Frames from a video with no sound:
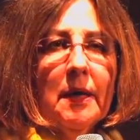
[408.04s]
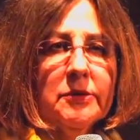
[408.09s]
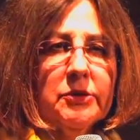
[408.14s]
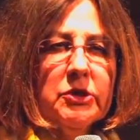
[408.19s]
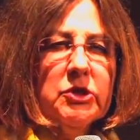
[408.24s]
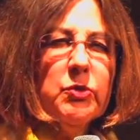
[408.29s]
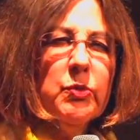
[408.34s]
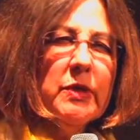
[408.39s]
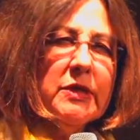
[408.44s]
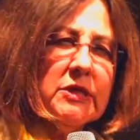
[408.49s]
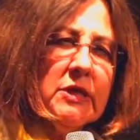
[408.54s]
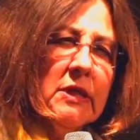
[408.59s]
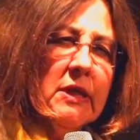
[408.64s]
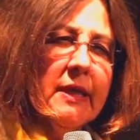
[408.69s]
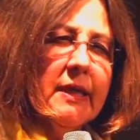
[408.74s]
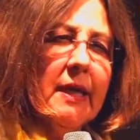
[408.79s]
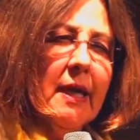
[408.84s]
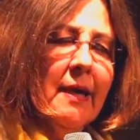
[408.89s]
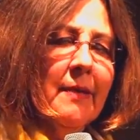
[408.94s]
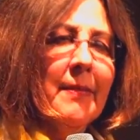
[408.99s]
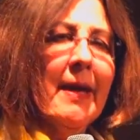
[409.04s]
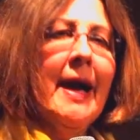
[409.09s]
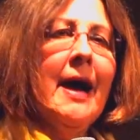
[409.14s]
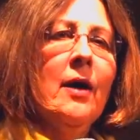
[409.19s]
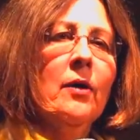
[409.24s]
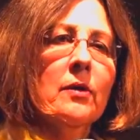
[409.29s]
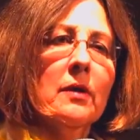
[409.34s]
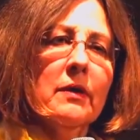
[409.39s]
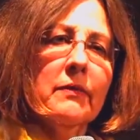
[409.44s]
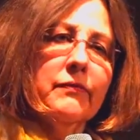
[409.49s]
just recently came
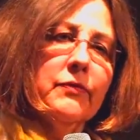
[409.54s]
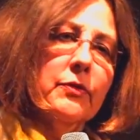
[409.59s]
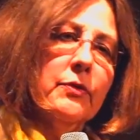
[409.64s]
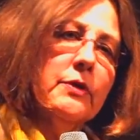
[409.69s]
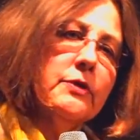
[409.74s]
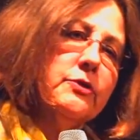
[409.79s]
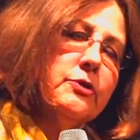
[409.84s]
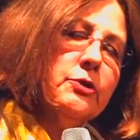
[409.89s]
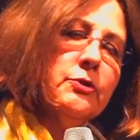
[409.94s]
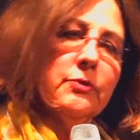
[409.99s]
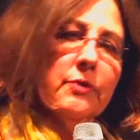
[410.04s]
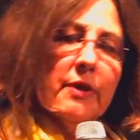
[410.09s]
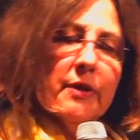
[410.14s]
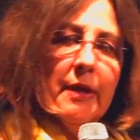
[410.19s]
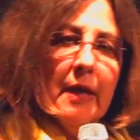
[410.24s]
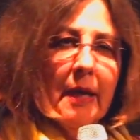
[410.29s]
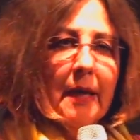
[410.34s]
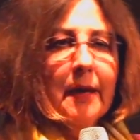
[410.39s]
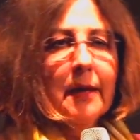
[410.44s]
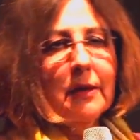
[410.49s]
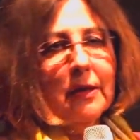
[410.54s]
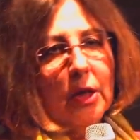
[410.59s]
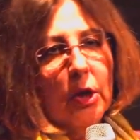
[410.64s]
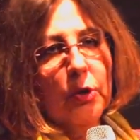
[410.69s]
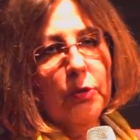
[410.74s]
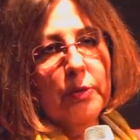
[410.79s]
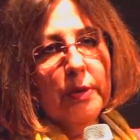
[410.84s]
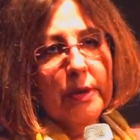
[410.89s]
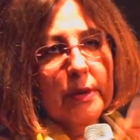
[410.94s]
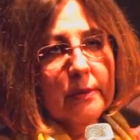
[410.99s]
out of Unit 2 that they had
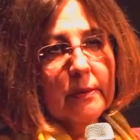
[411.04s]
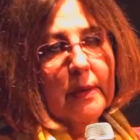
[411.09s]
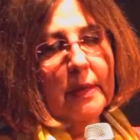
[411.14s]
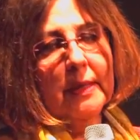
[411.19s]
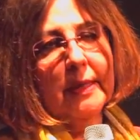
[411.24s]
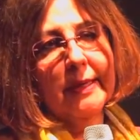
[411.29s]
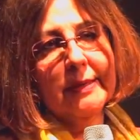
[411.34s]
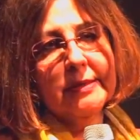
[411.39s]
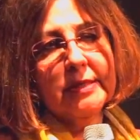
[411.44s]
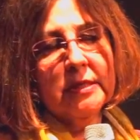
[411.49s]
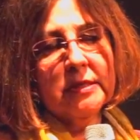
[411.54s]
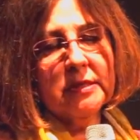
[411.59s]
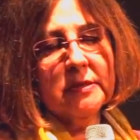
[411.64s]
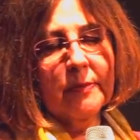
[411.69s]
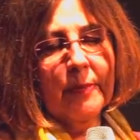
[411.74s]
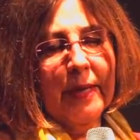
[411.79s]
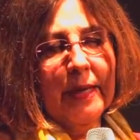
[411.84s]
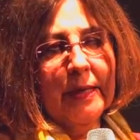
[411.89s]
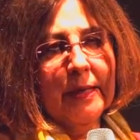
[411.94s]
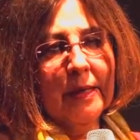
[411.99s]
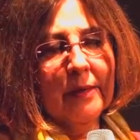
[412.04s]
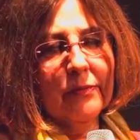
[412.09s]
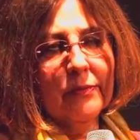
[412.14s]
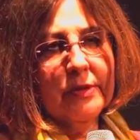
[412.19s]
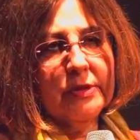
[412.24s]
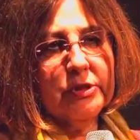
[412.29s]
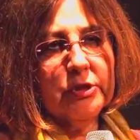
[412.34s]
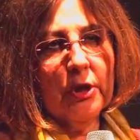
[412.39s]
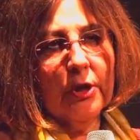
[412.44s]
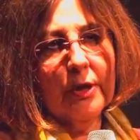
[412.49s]
loaded in anticipating of
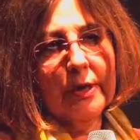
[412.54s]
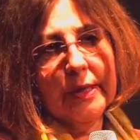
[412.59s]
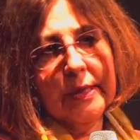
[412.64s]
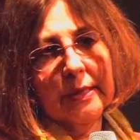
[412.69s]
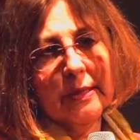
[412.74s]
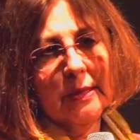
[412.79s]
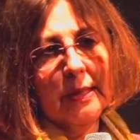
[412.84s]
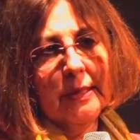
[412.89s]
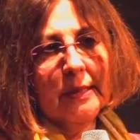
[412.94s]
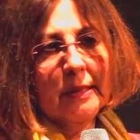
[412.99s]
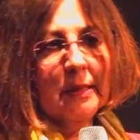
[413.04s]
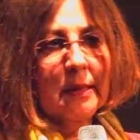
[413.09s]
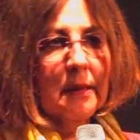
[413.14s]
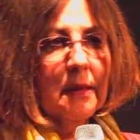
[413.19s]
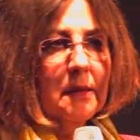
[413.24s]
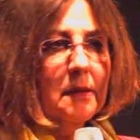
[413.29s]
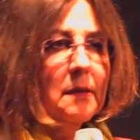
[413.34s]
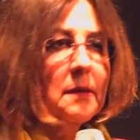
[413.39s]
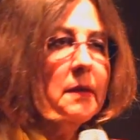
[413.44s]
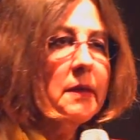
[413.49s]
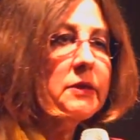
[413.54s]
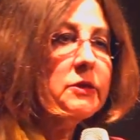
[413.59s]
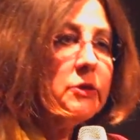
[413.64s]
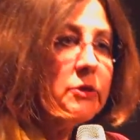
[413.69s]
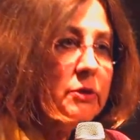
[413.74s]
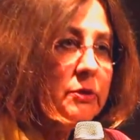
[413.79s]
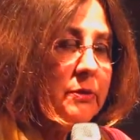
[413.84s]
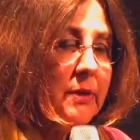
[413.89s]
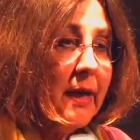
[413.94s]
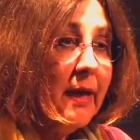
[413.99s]
restarting, and they didn't get to
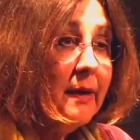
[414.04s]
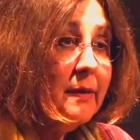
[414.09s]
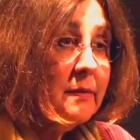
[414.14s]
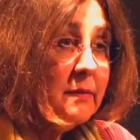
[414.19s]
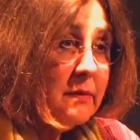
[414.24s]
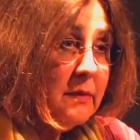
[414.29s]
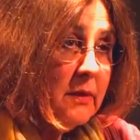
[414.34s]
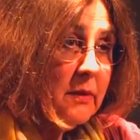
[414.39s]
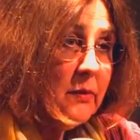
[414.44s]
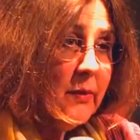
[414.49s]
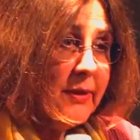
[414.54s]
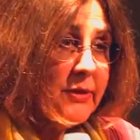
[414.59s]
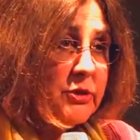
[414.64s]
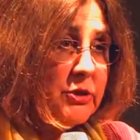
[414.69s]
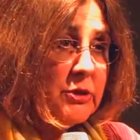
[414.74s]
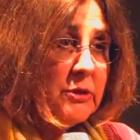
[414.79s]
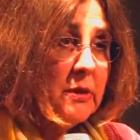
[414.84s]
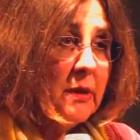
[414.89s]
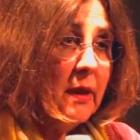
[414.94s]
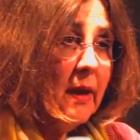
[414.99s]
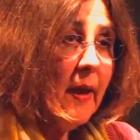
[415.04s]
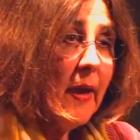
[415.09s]
do that. Question?